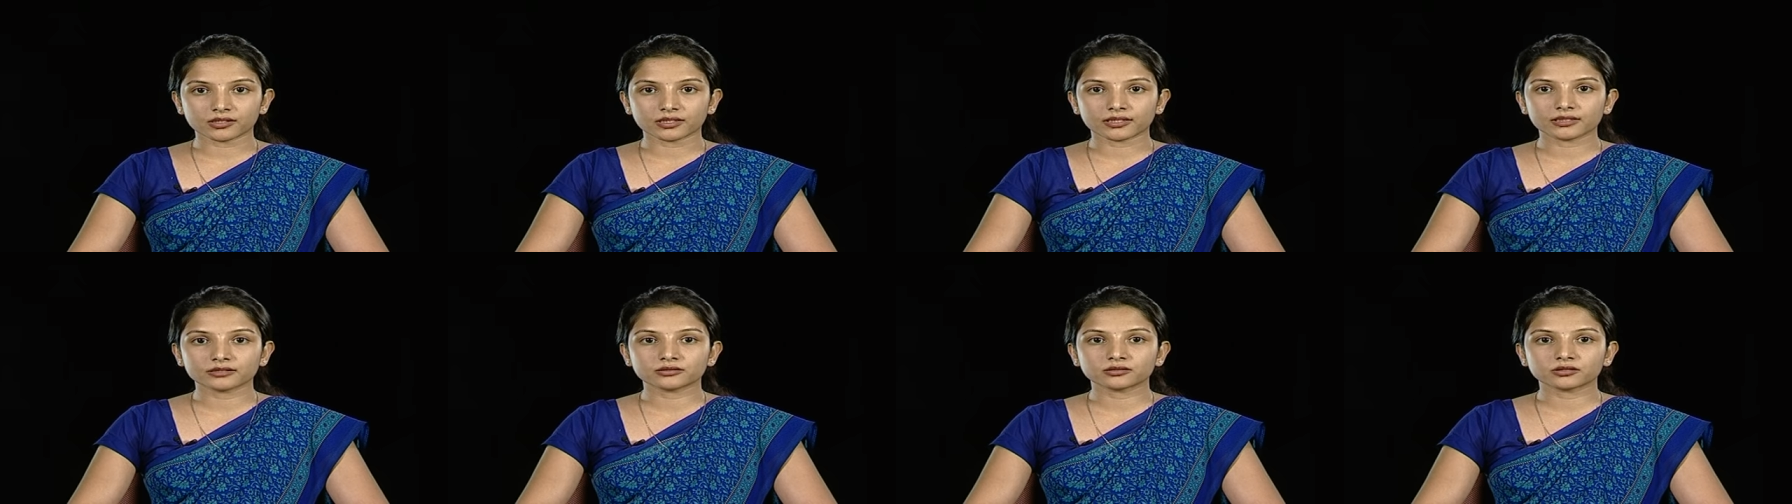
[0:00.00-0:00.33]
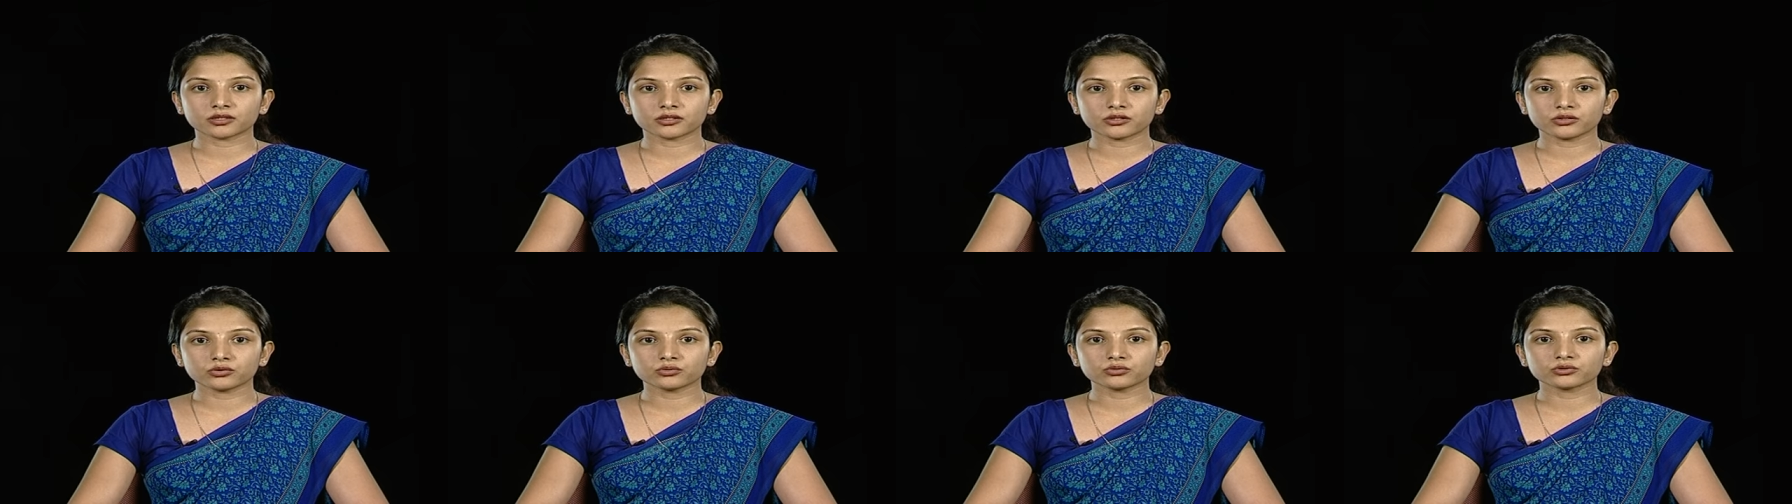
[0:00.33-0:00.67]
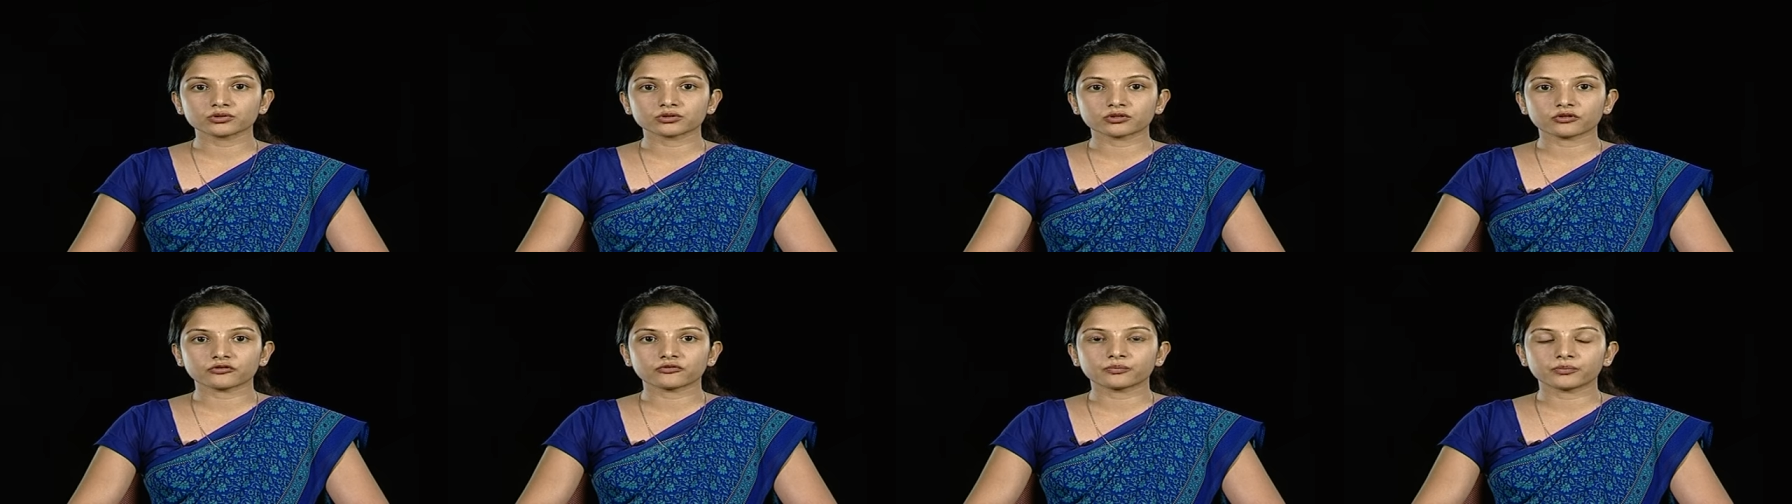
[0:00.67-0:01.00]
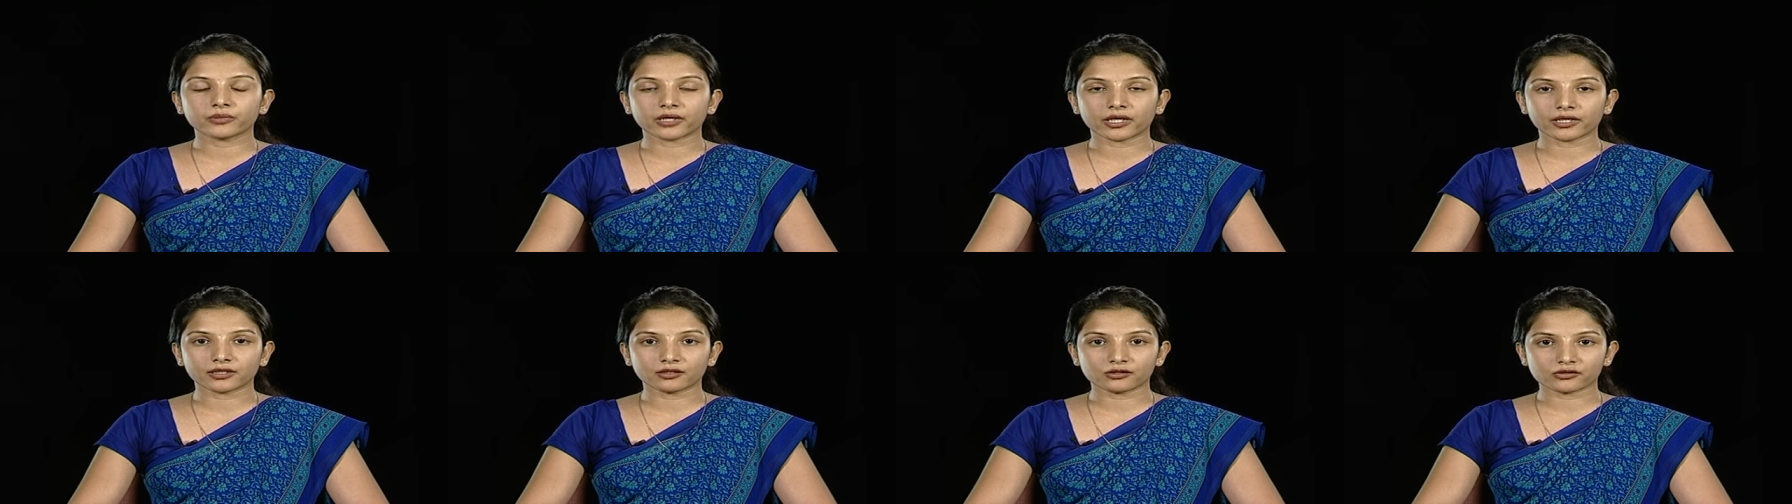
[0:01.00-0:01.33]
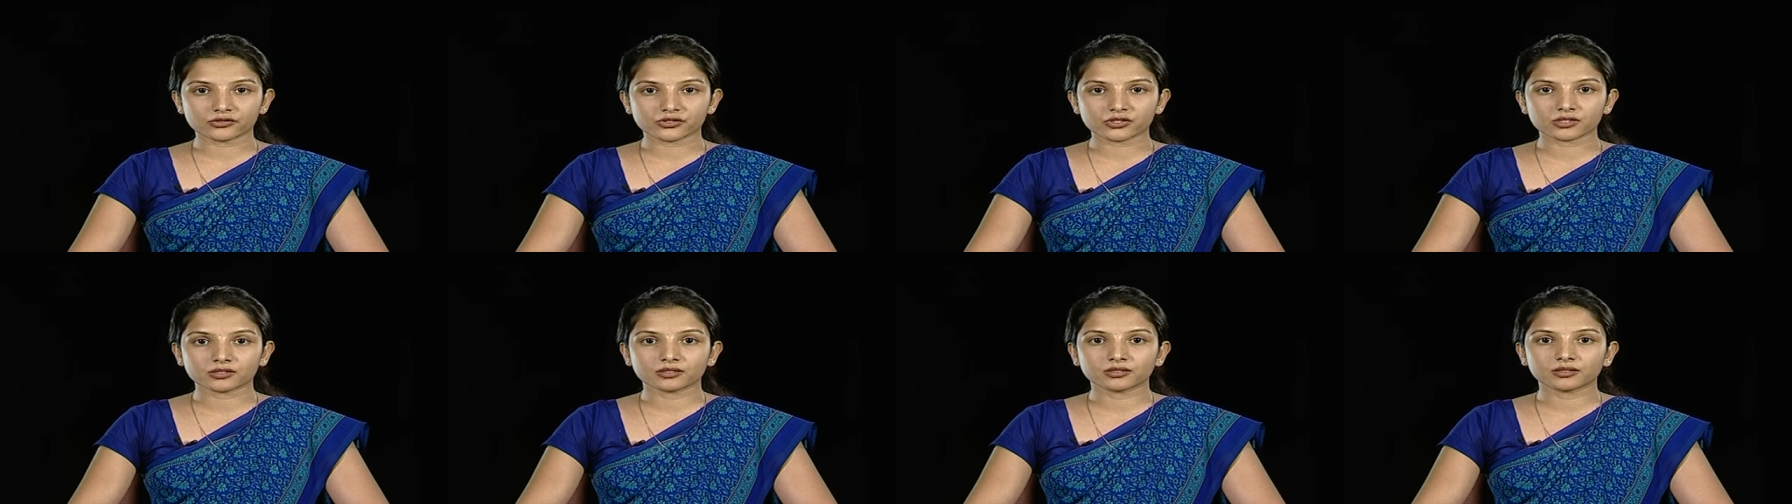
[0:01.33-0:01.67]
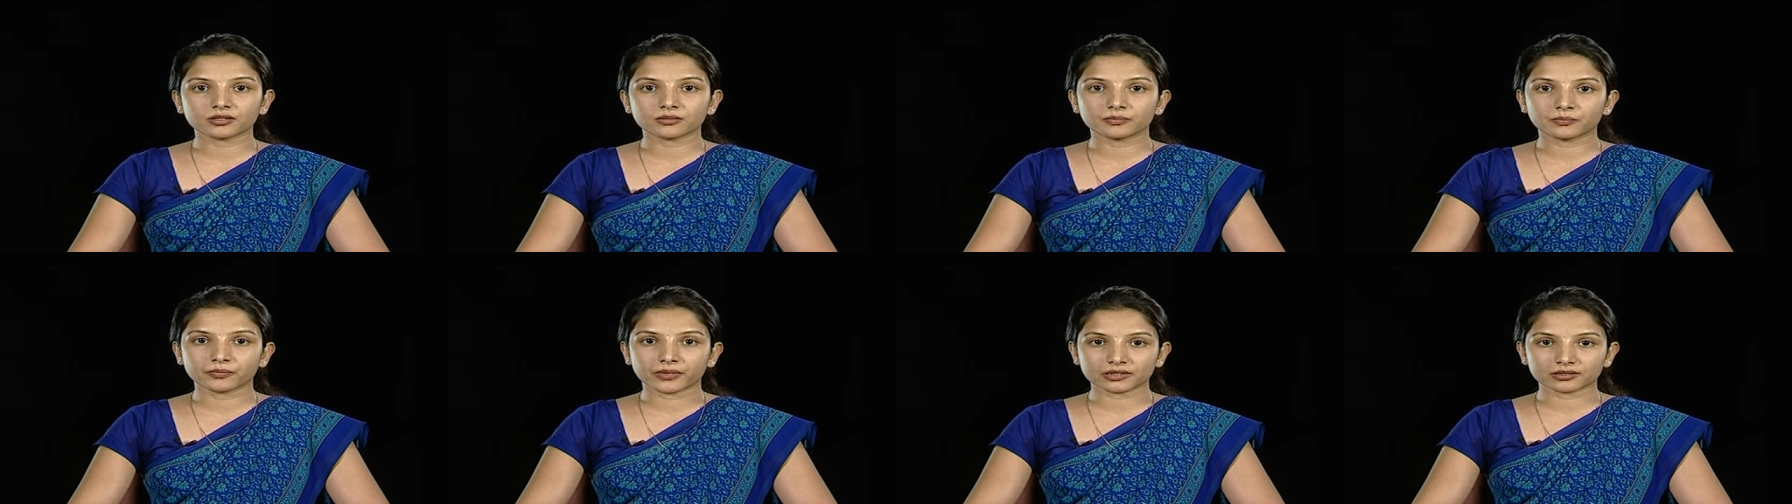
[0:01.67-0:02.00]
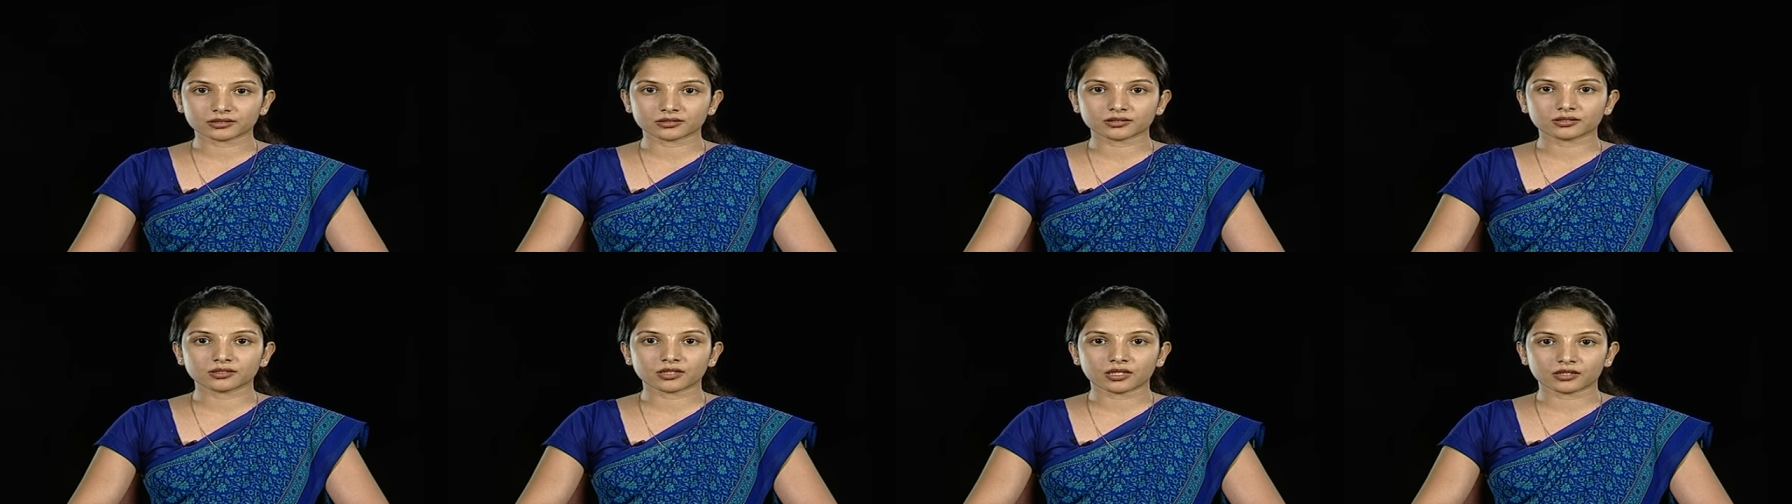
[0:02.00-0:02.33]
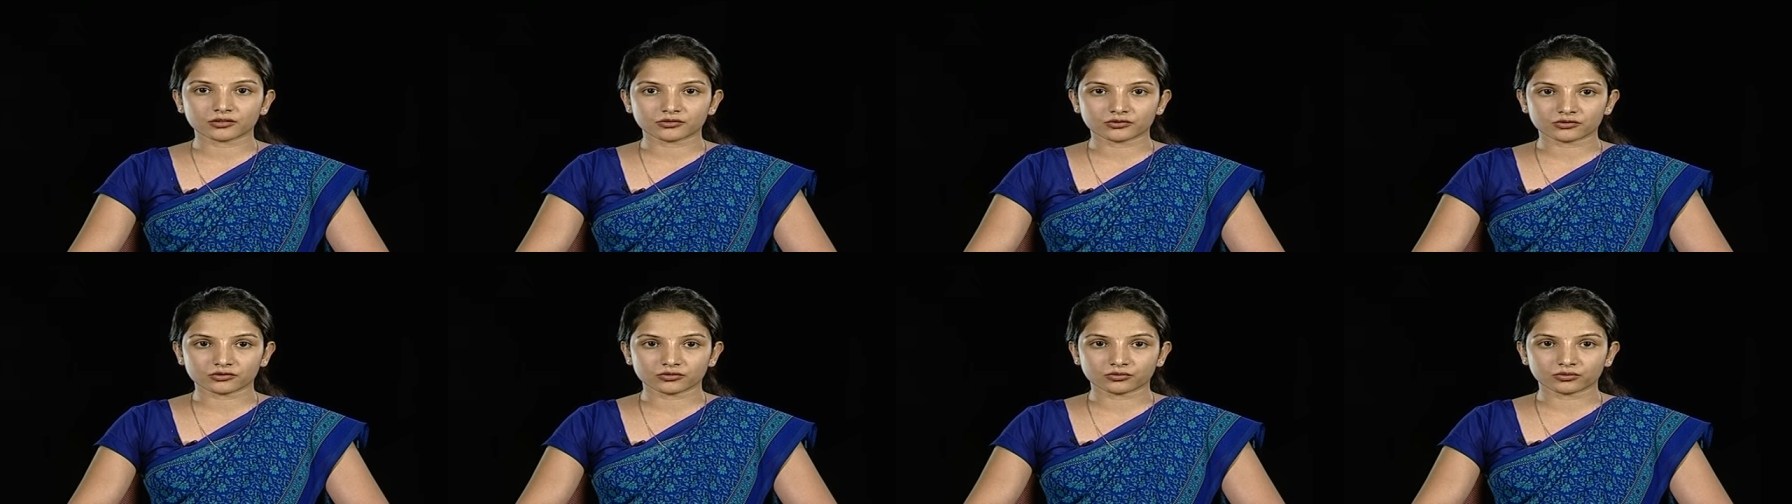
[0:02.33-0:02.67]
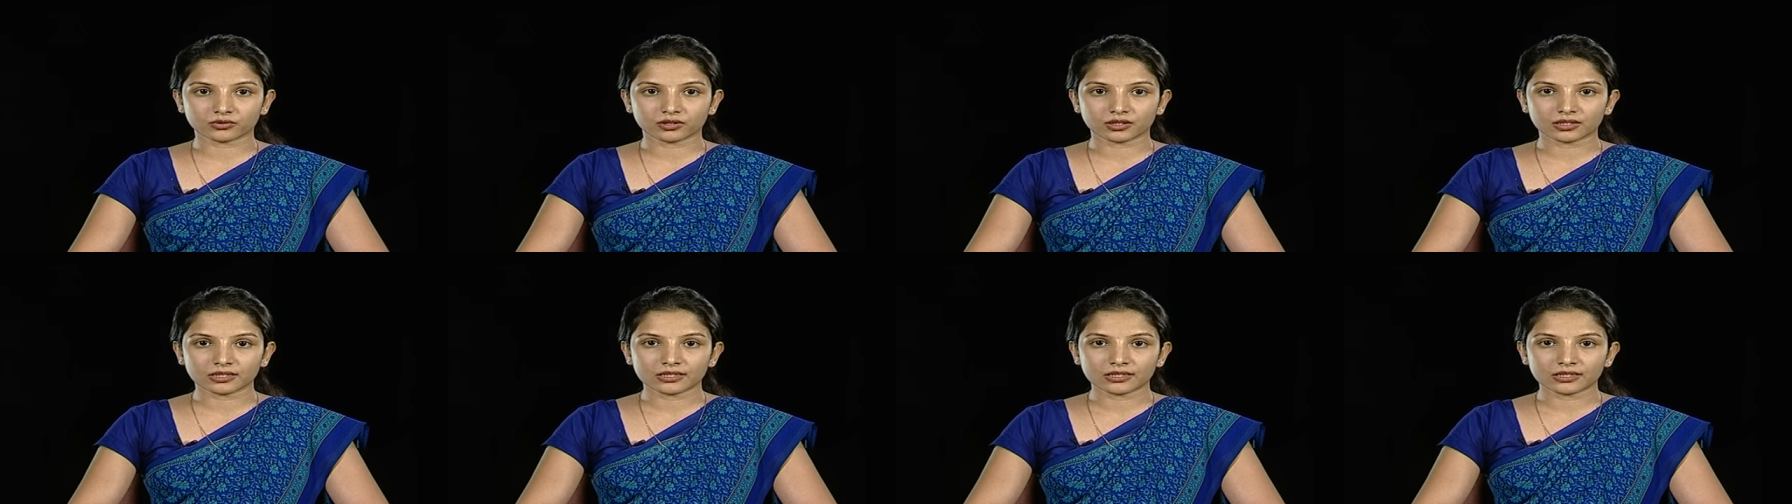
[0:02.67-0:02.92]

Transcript: is the use of biological pest control.